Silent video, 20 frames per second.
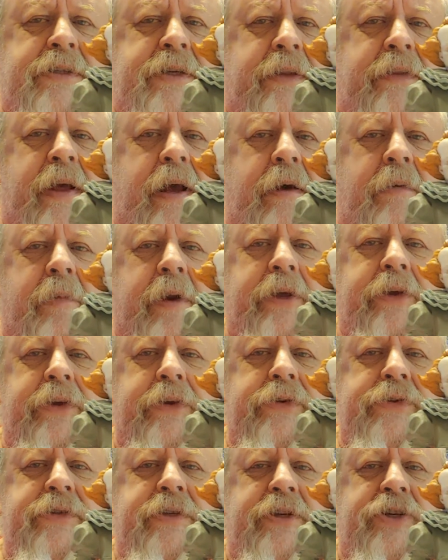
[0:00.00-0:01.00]
and then I'm going to
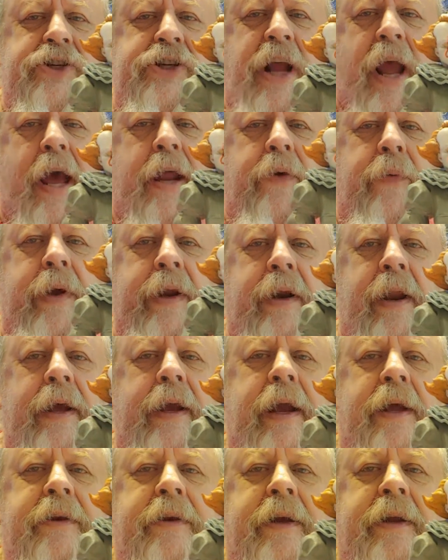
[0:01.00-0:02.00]
use the shadowing like
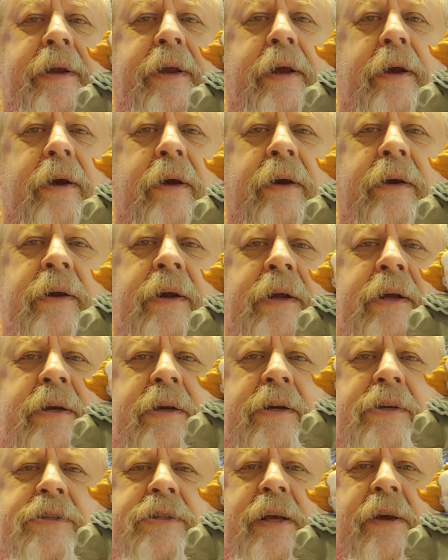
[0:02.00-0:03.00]
I did here
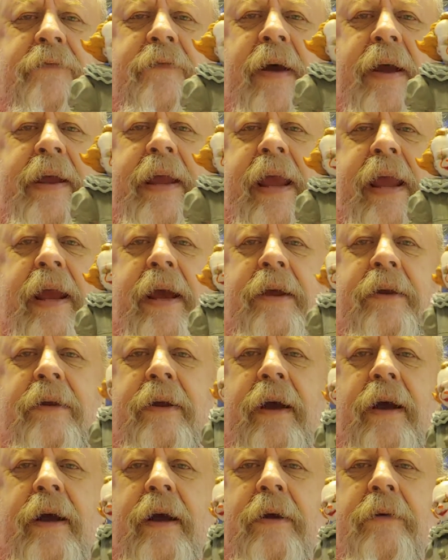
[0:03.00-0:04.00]
to see if I can't
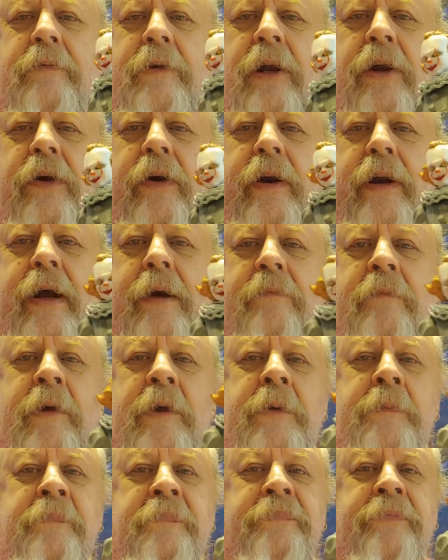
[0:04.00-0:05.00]
clear it up.
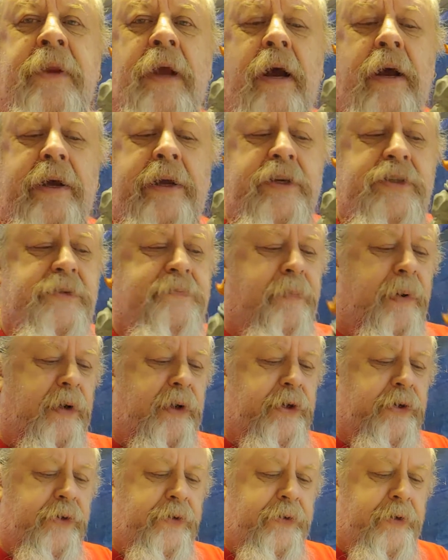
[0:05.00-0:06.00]
His
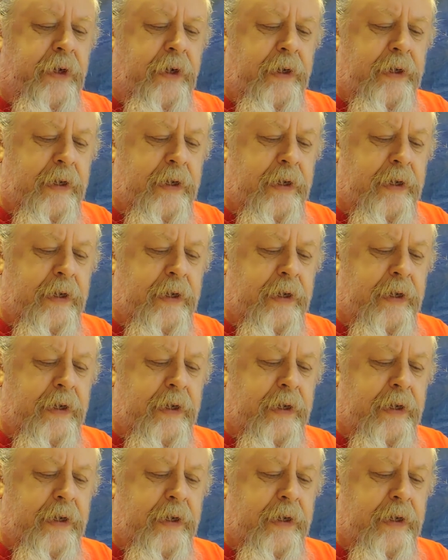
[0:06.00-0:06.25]
balloon,